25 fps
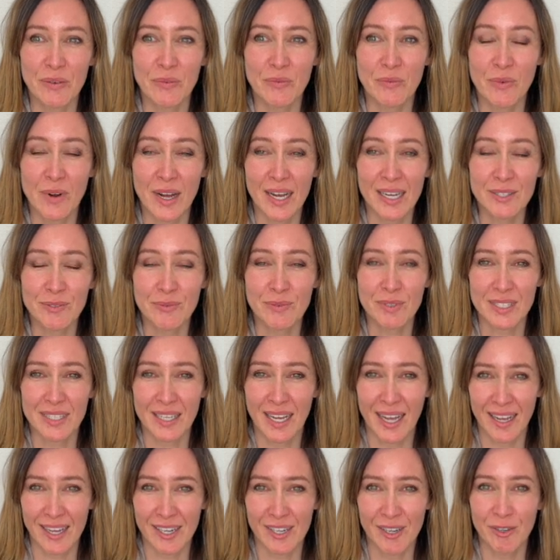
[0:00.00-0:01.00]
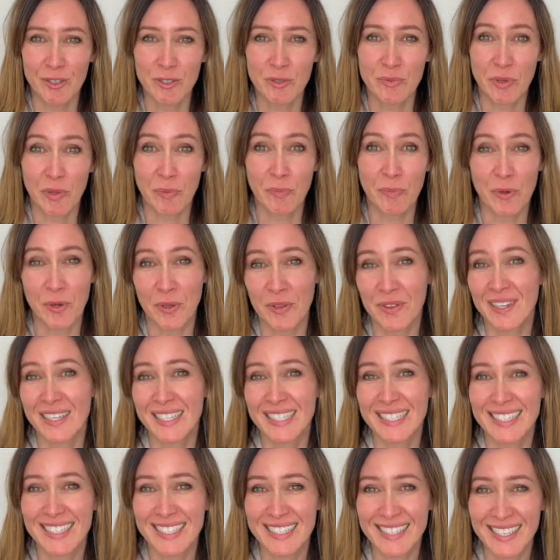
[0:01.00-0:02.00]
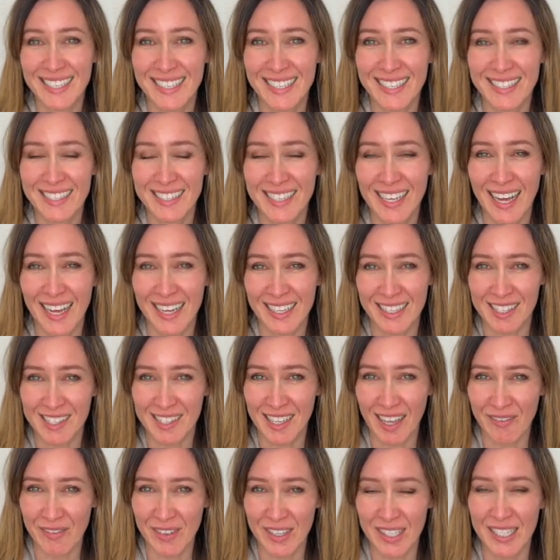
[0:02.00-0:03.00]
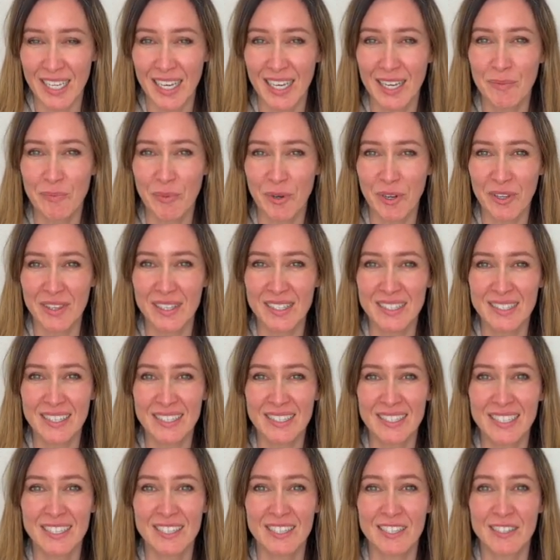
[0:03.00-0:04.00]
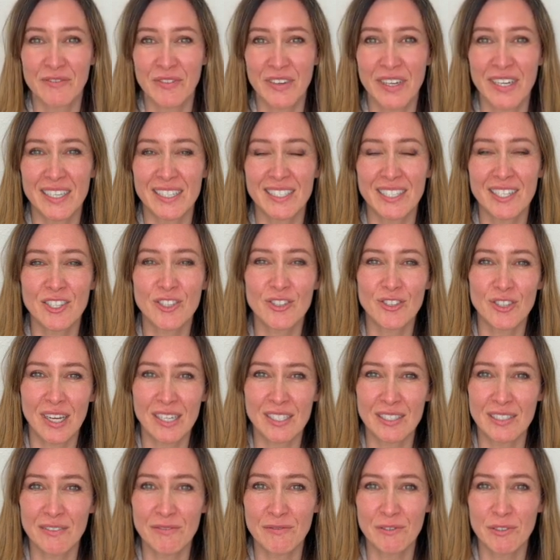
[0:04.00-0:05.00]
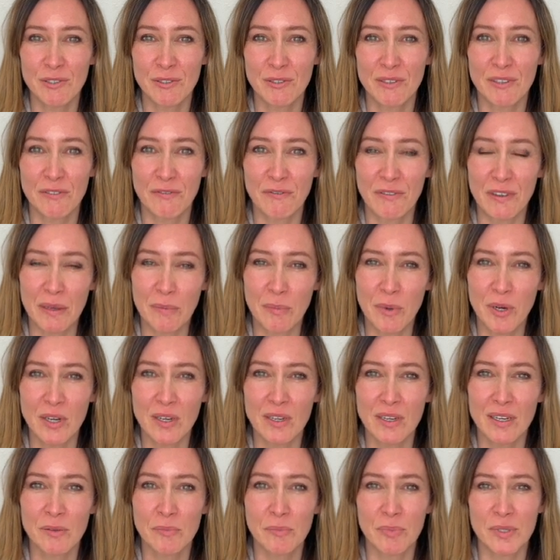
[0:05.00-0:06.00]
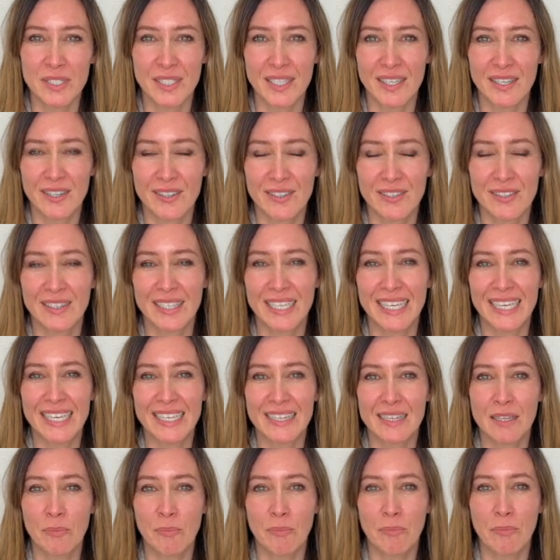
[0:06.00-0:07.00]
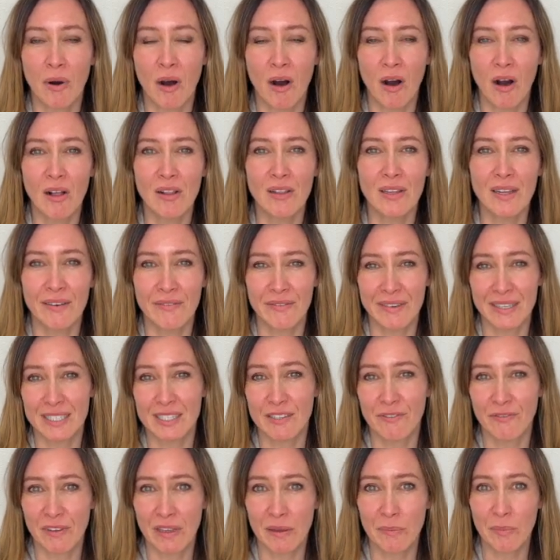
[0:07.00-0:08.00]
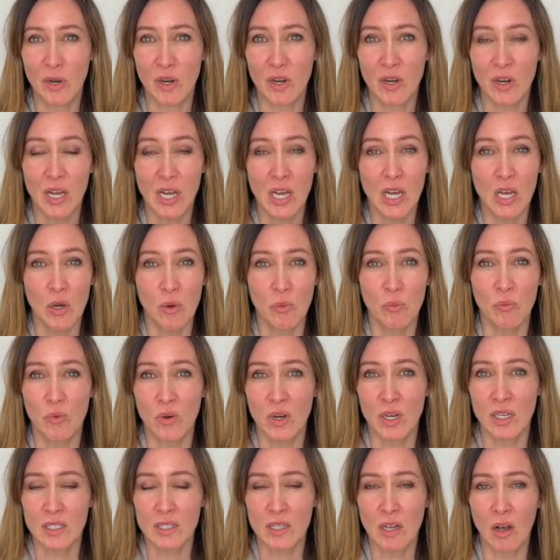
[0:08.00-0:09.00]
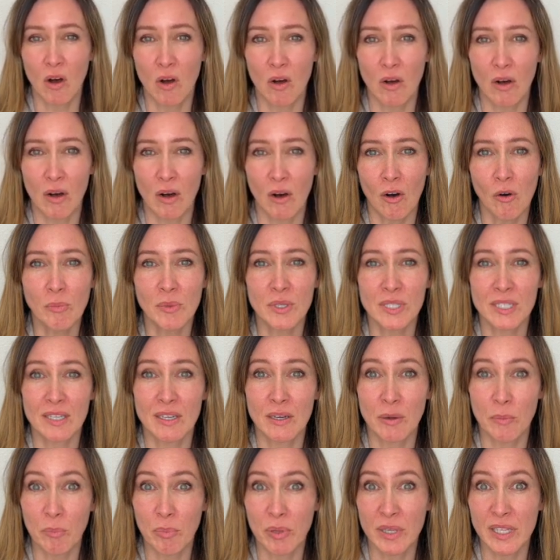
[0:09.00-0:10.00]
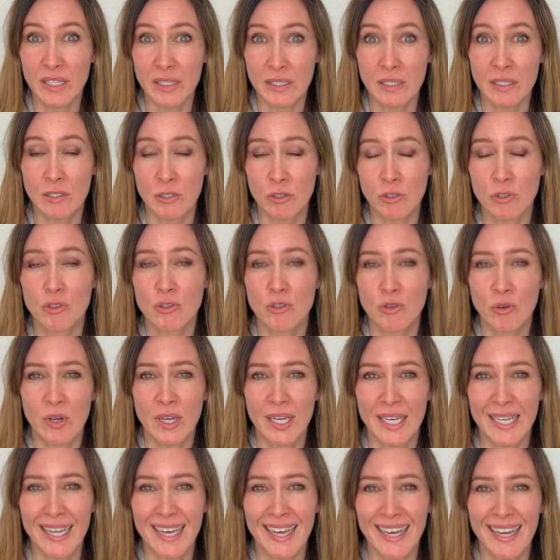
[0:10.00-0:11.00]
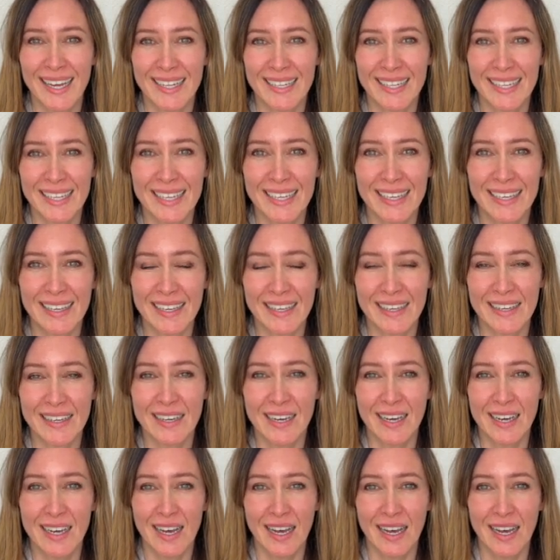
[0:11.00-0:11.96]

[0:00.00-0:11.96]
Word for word: Wes was diagnosed with Perthes disease at seven. Perthes disease is very destructive to the femur and particularly the ball of his femur was almost completely destroyed and he,